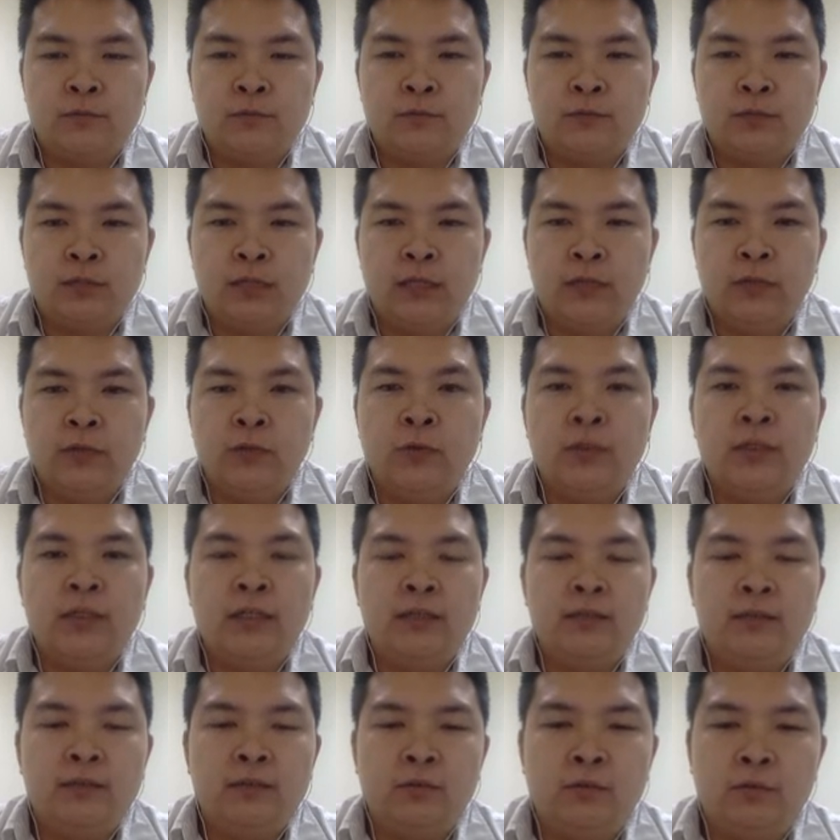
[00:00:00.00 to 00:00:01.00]
I look
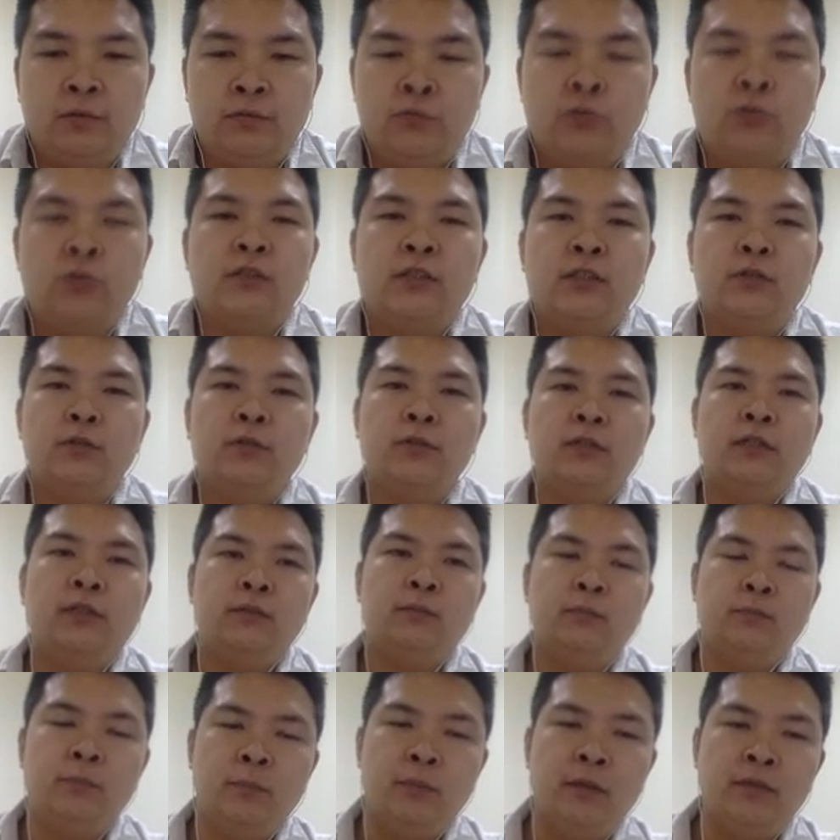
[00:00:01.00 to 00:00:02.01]
at, of course, I look at
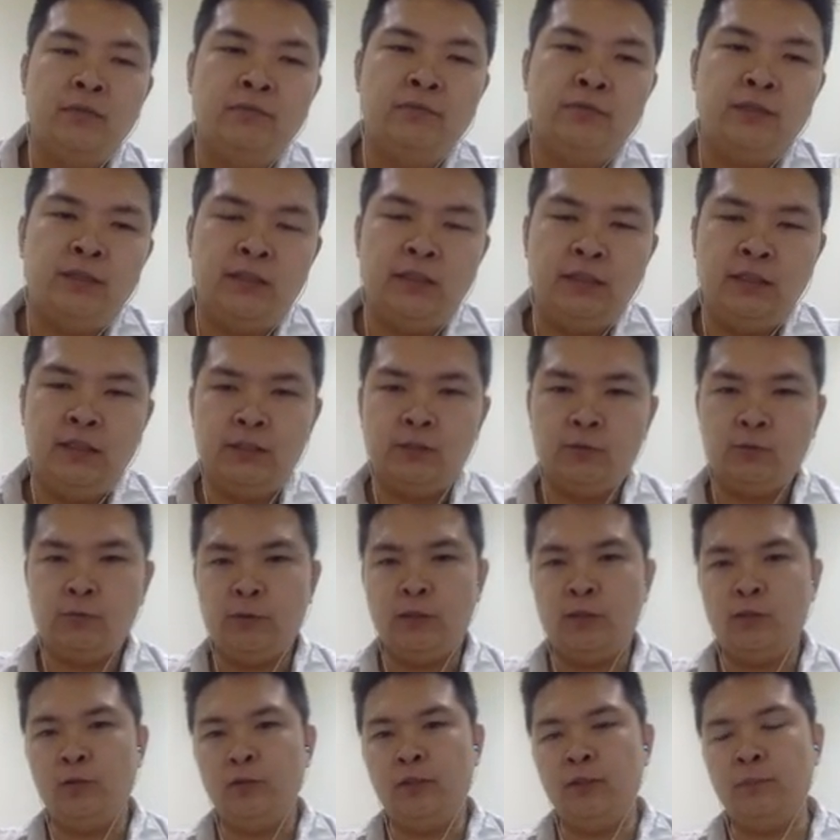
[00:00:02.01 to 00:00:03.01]
monthly as
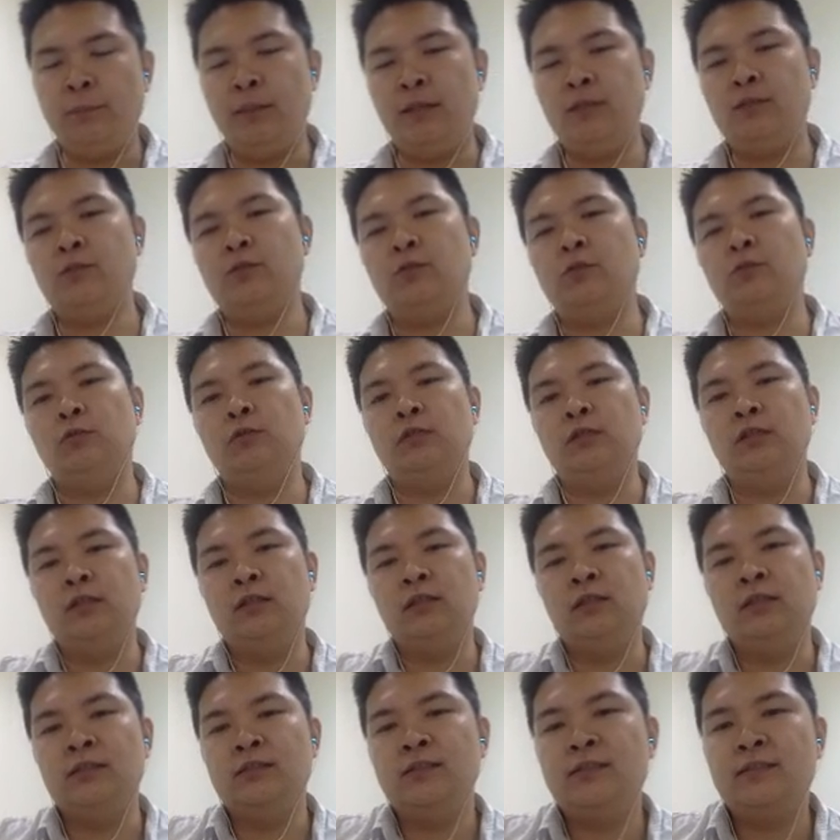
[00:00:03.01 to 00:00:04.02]
well. It depends on
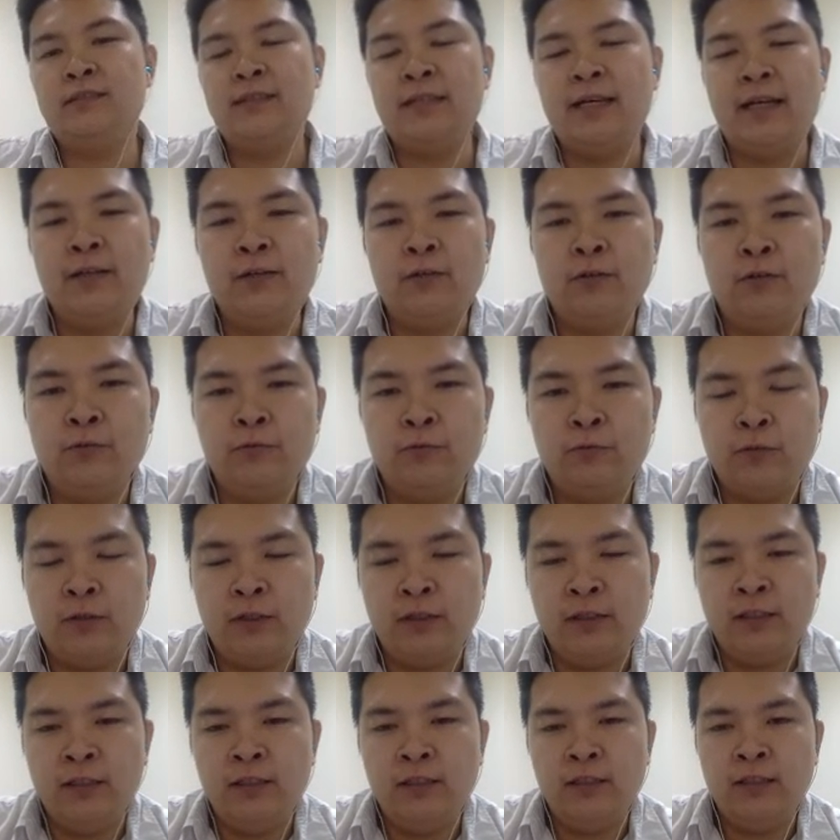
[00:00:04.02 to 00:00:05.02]
the style of
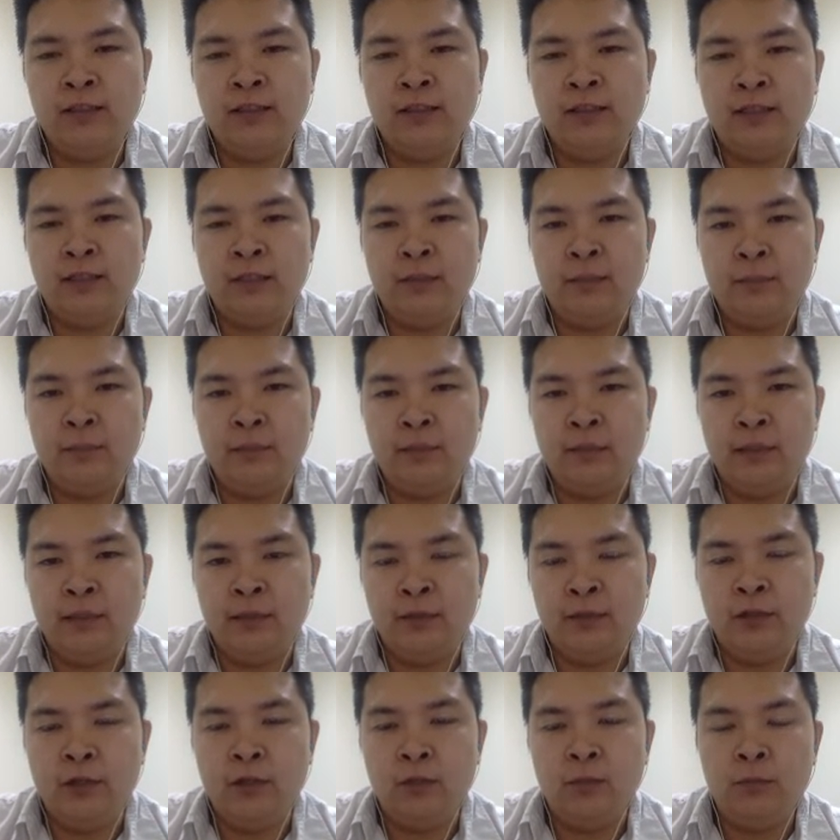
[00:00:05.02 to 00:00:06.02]
trading that I'm
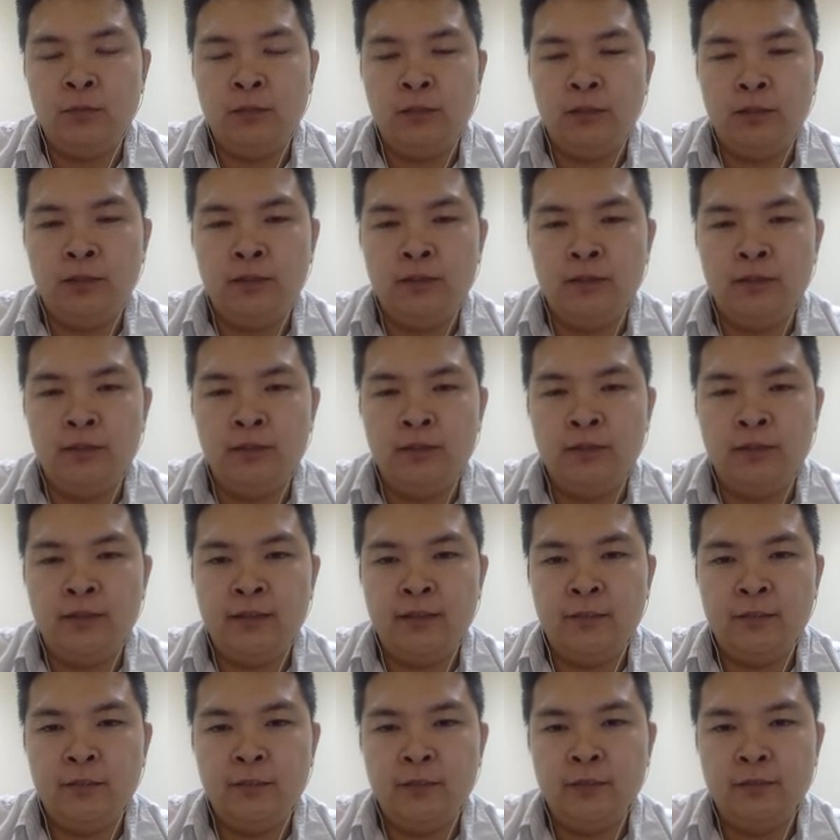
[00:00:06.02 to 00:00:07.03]
adopting at that
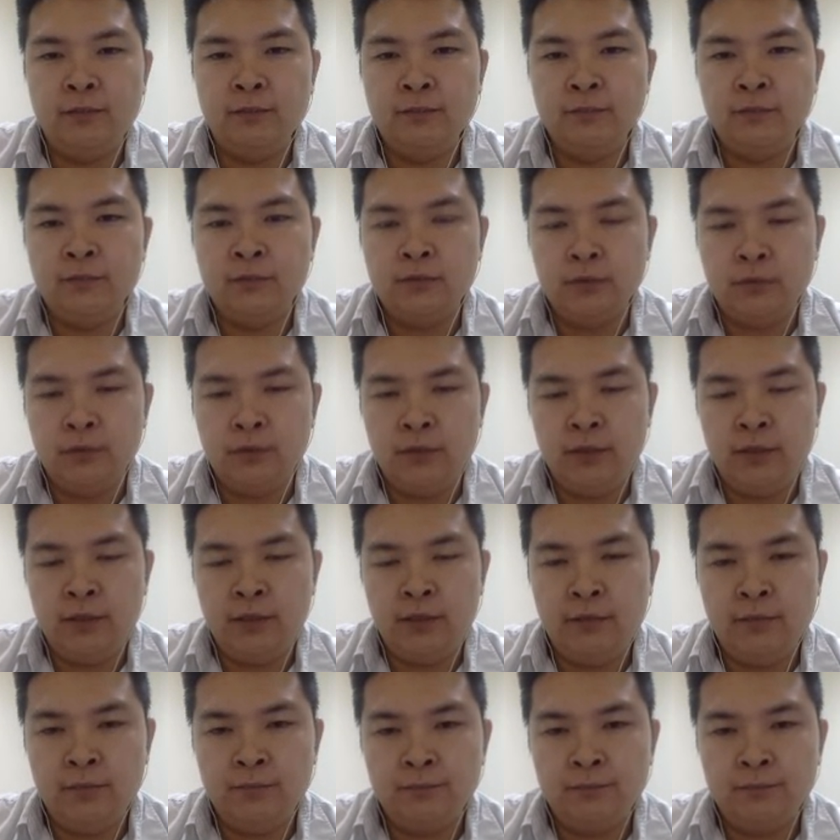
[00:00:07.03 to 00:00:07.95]
time. Okay.